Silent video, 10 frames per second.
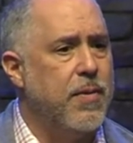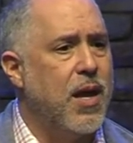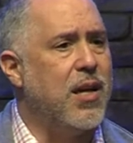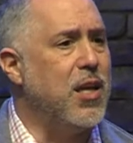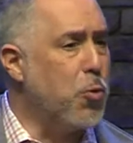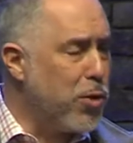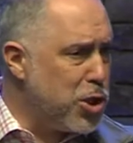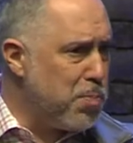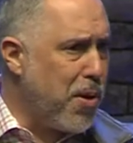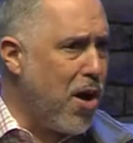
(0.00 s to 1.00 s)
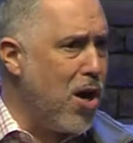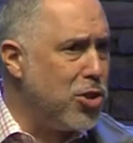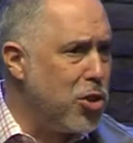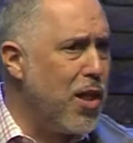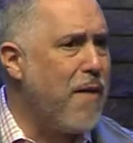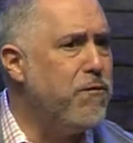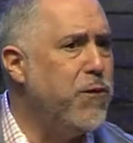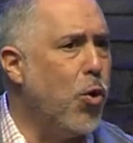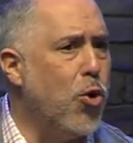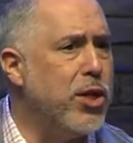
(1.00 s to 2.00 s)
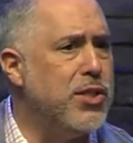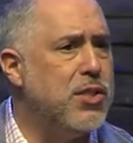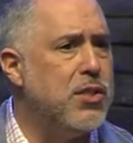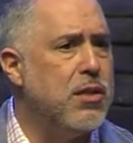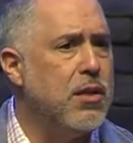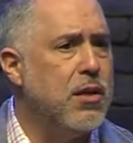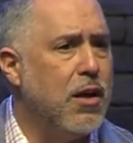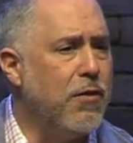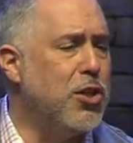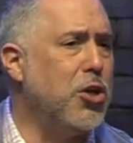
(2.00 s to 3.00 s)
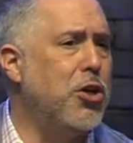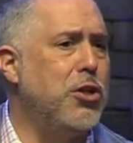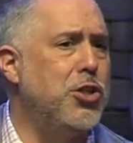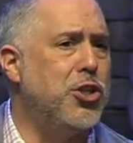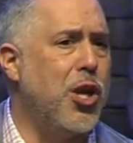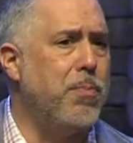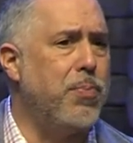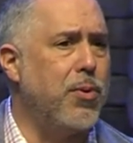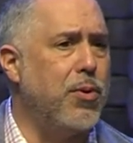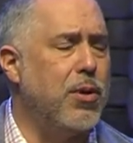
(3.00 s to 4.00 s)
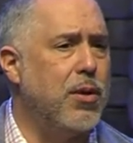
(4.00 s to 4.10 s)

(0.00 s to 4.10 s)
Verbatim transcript: I need to respond to that voice of the Good Shepherd.